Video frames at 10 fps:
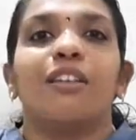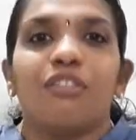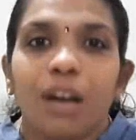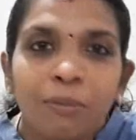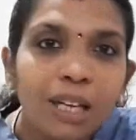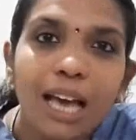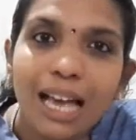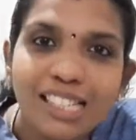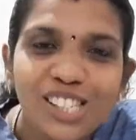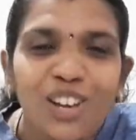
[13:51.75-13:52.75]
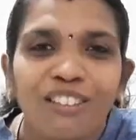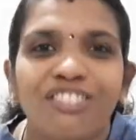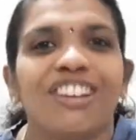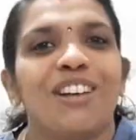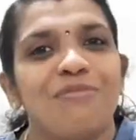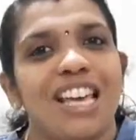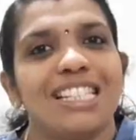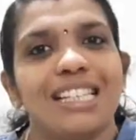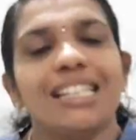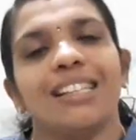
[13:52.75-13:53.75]
from the hands of
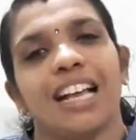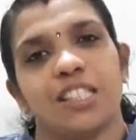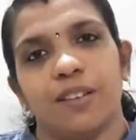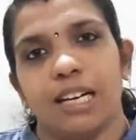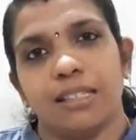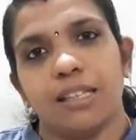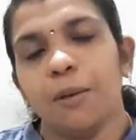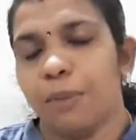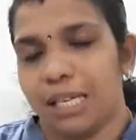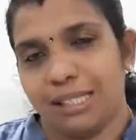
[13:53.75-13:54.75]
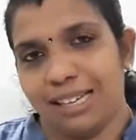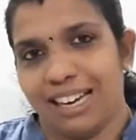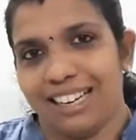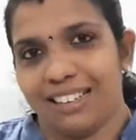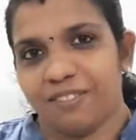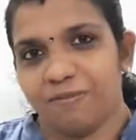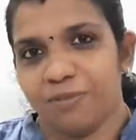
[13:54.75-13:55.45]
patients as well as the bystander.